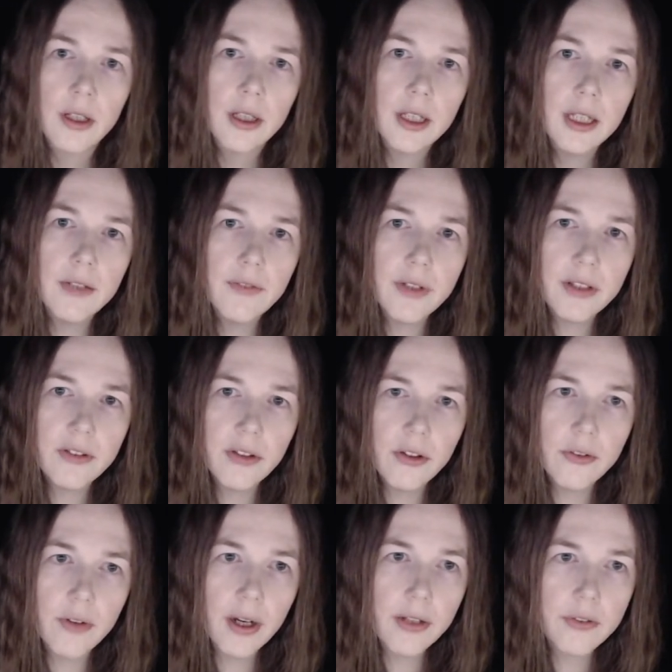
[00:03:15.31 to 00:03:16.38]
even as he
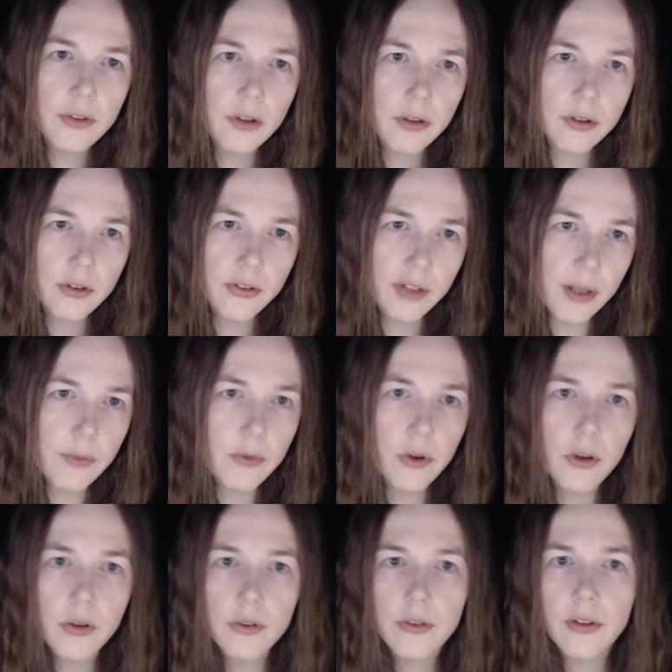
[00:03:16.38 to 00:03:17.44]
drives along the same
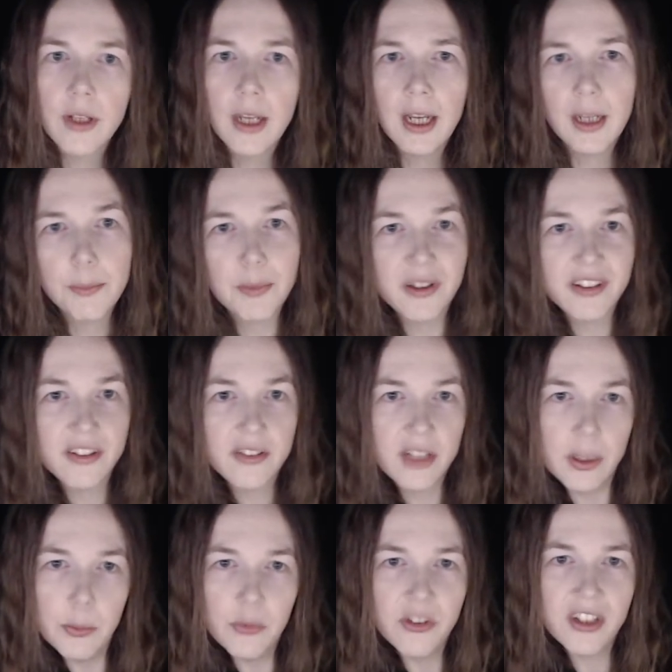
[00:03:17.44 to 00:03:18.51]
roads and past the
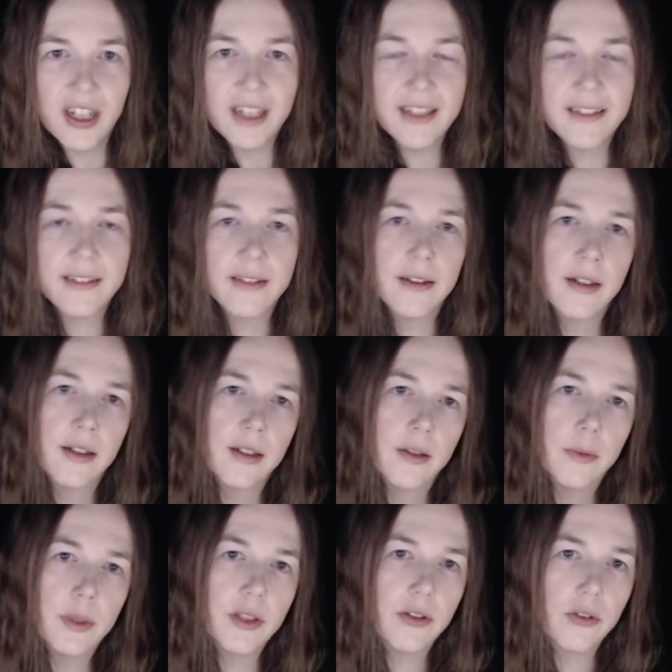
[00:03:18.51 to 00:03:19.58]
same sights
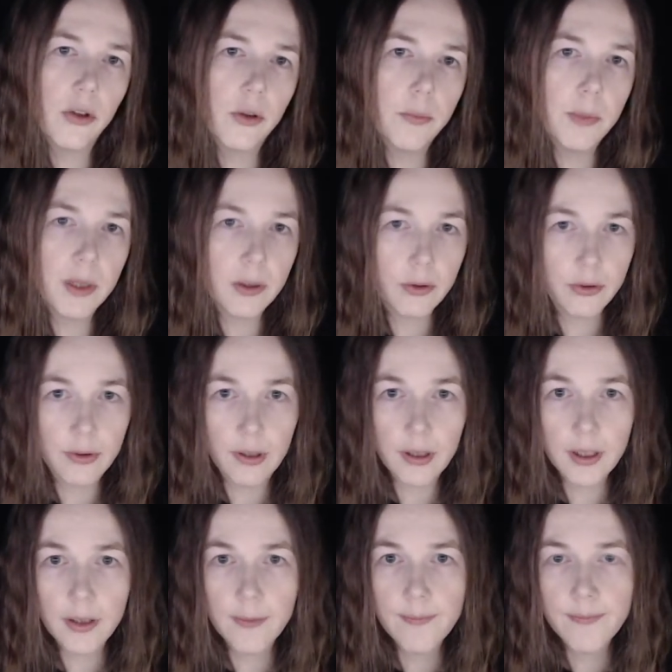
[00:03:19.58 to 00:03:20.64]
with his old pickup
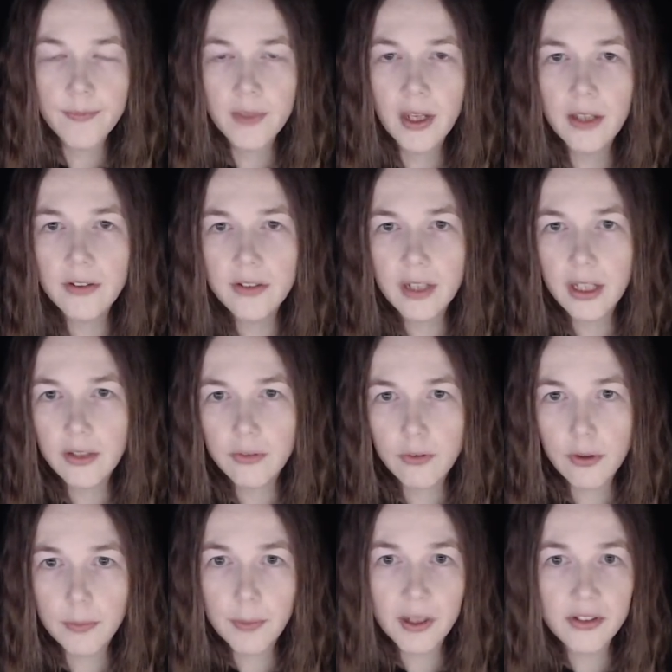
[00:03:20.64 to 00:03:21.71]
truck as he has for
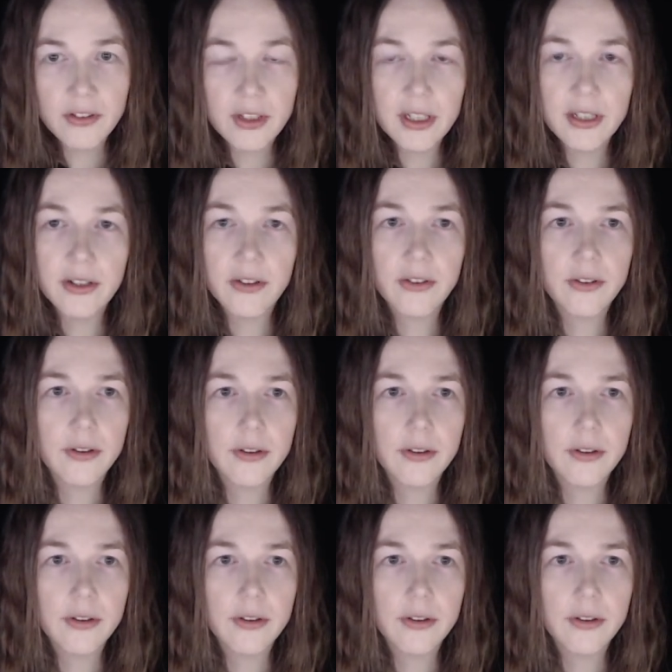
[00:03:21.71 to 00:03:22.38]
the past years.